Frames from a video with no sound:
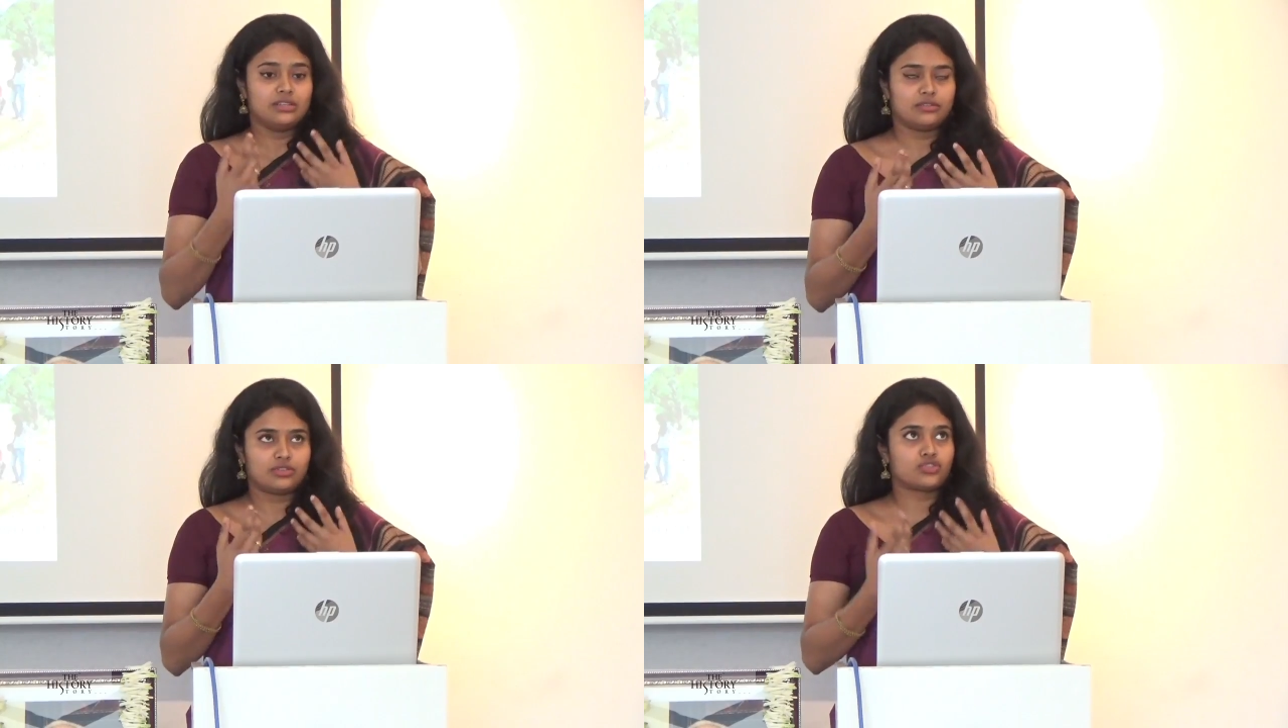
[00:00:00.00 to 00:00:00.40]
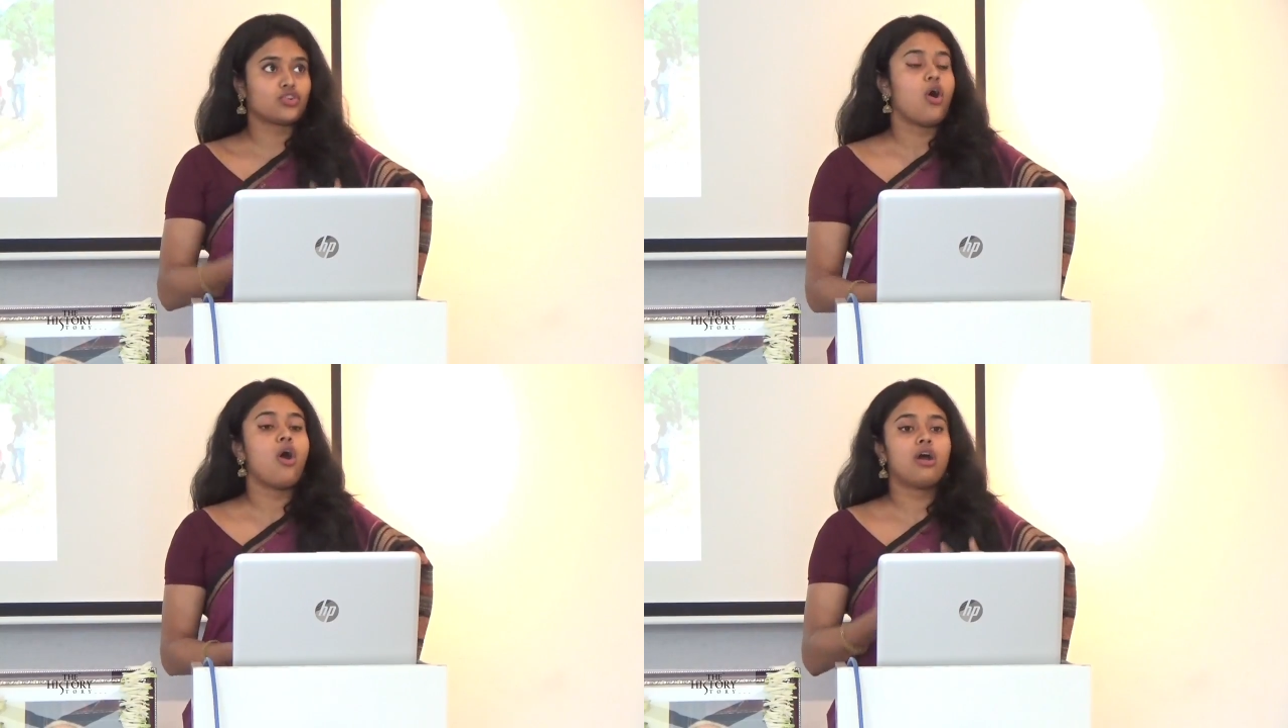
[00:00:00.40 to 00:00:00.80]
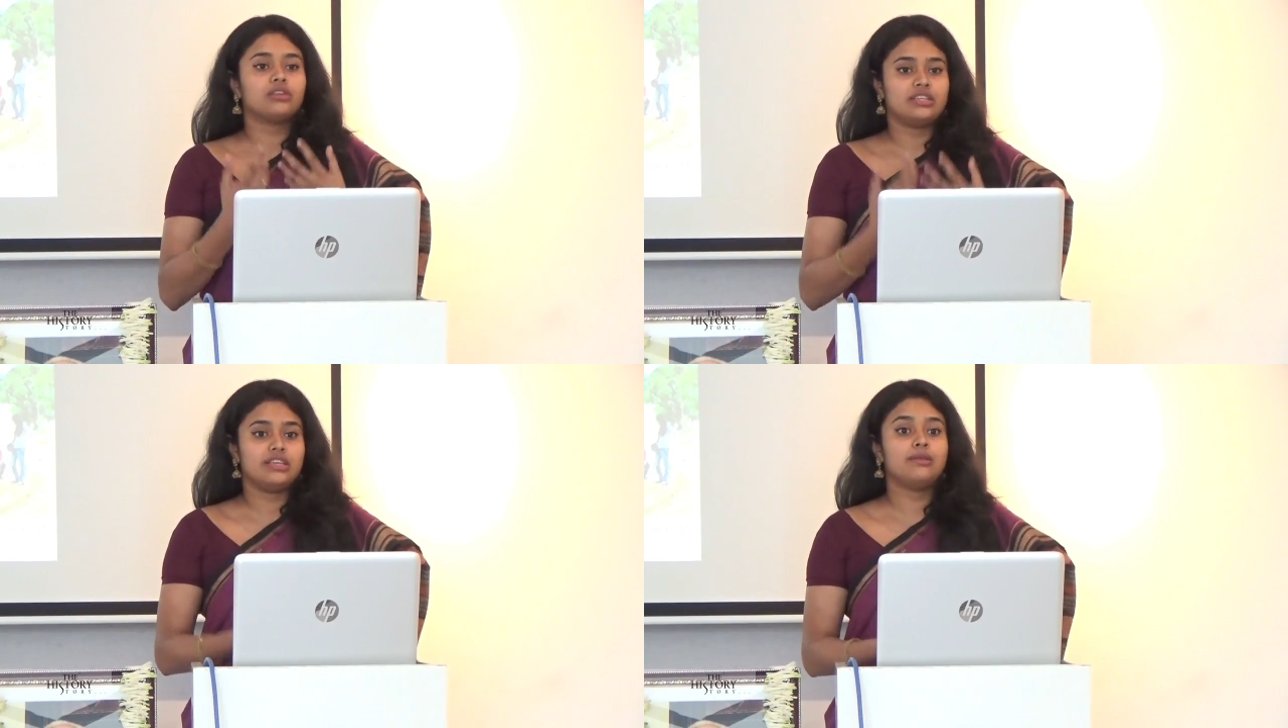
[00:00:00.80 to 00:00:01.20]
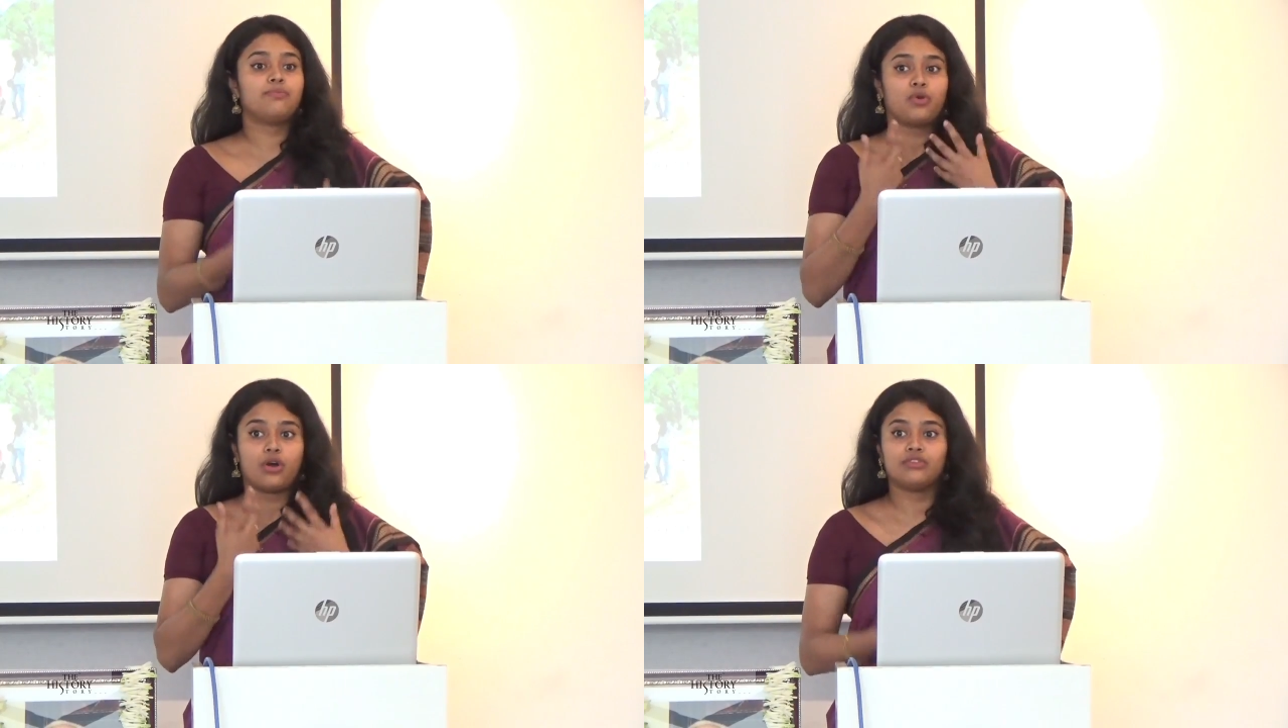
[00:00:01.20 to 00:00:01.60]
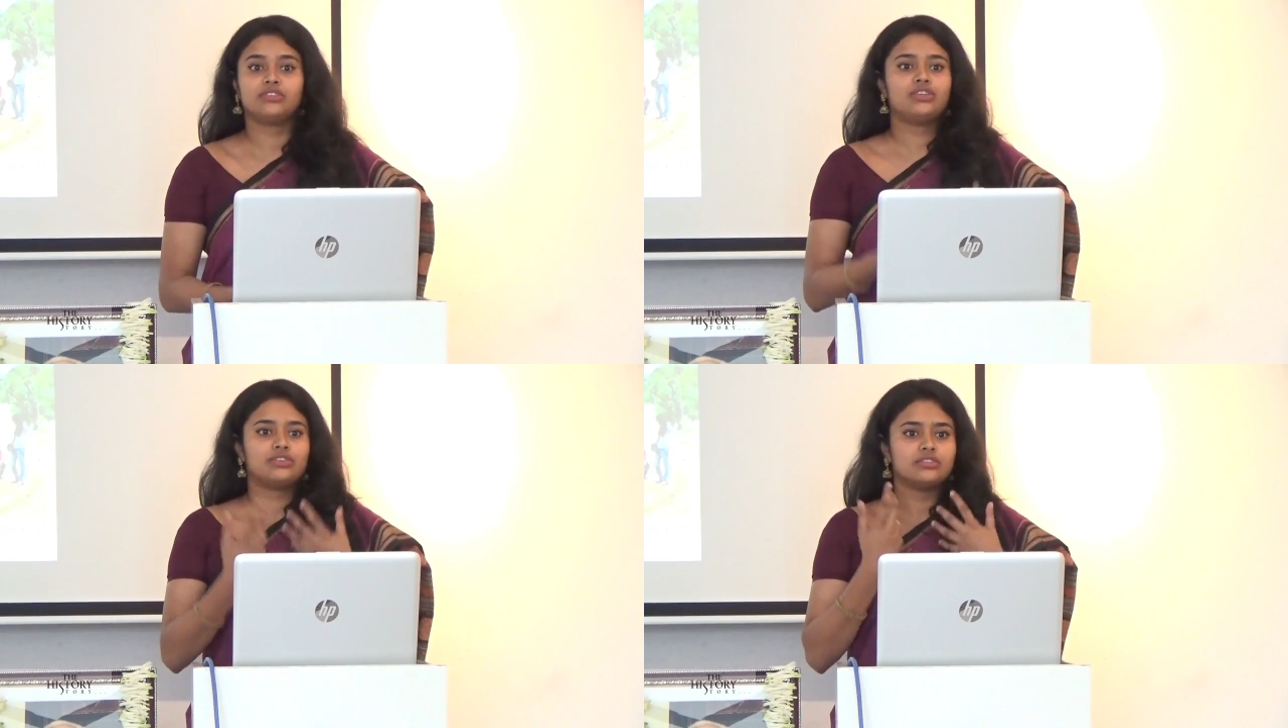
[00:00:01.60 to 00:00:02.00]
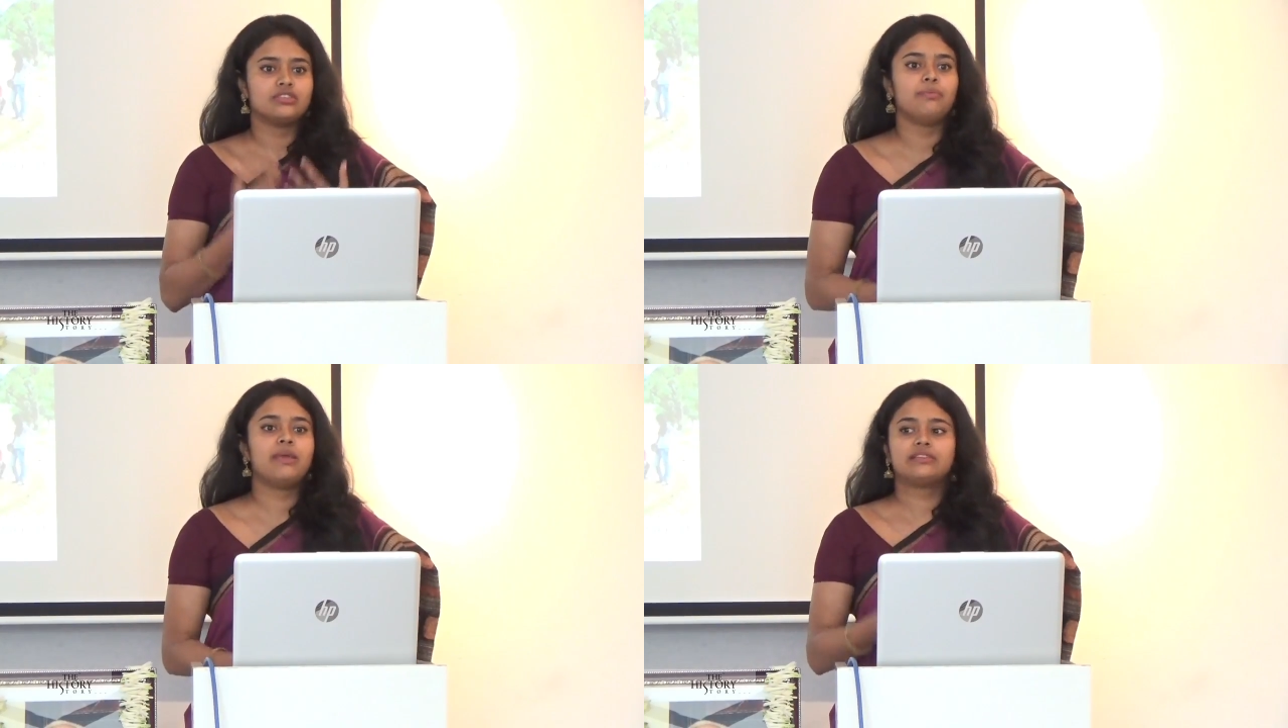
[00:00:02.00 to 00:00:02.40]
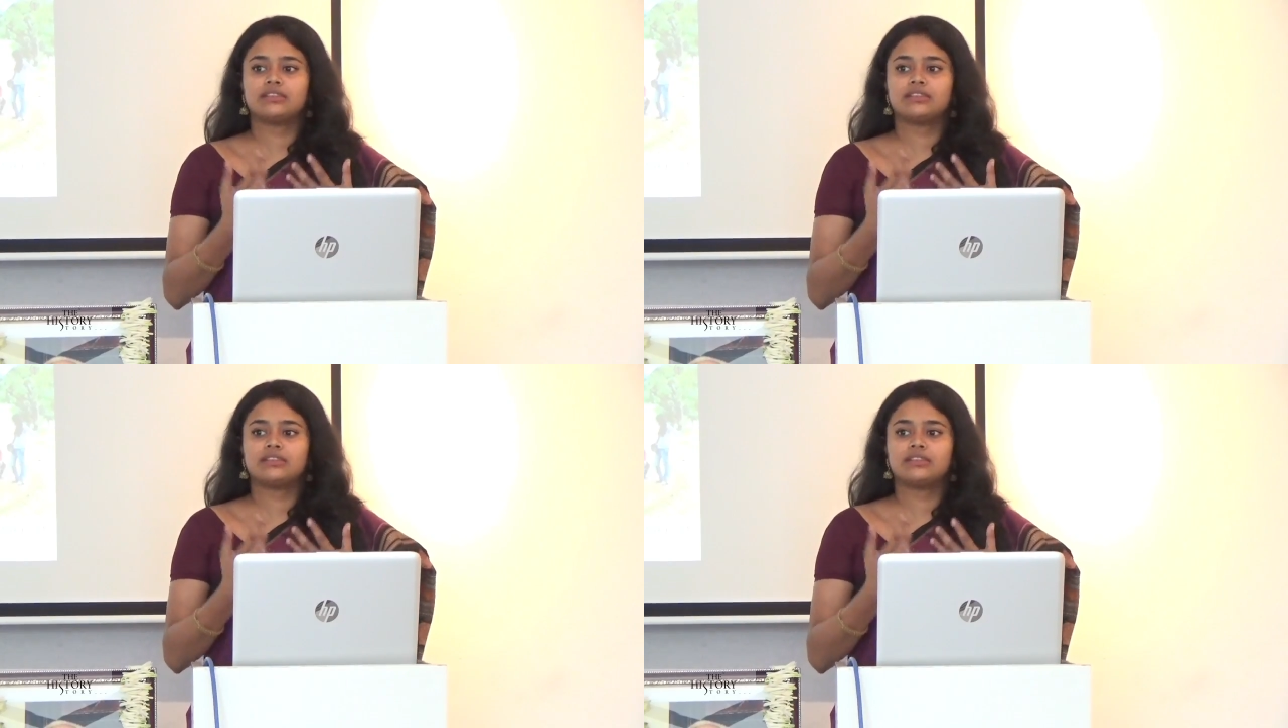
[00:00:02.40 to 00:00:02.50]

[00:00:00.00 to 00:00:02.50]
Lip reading: strong, deep conversations, debates,